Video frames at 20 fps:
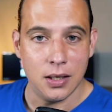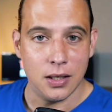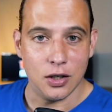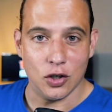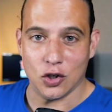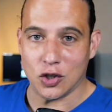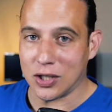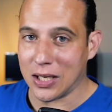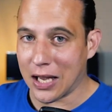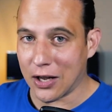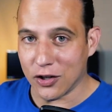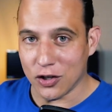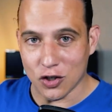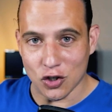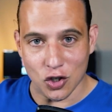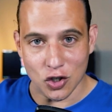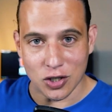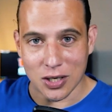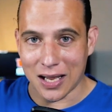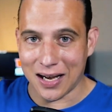You see how this
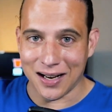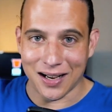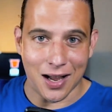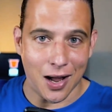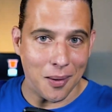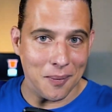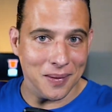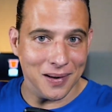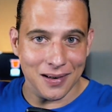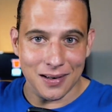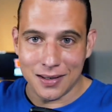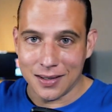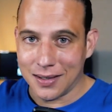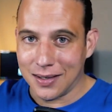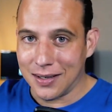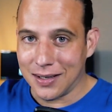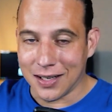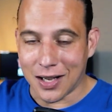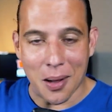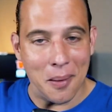is just kind of coming
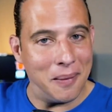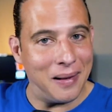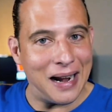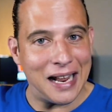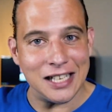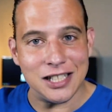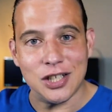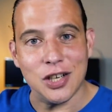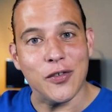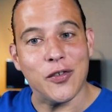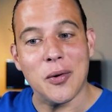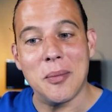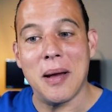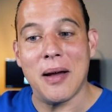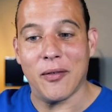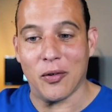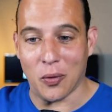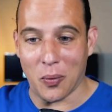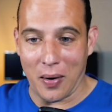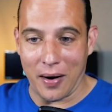at you from
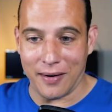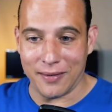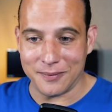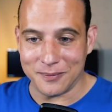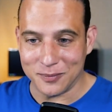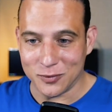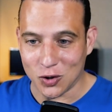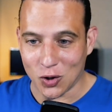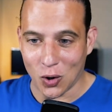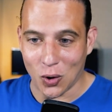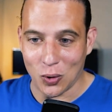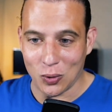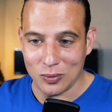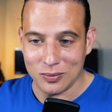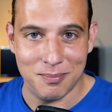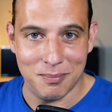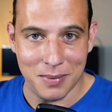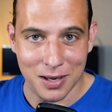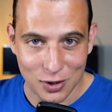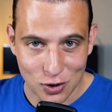everywhere. So
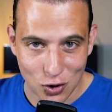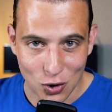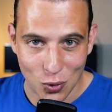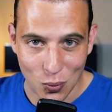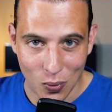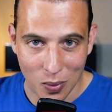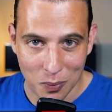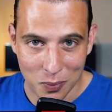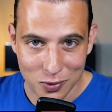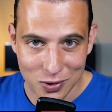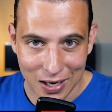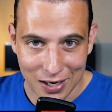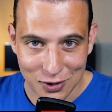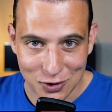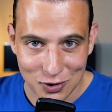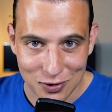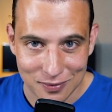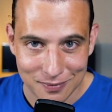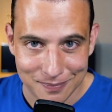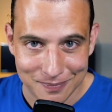make sure you wear
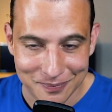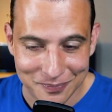protection.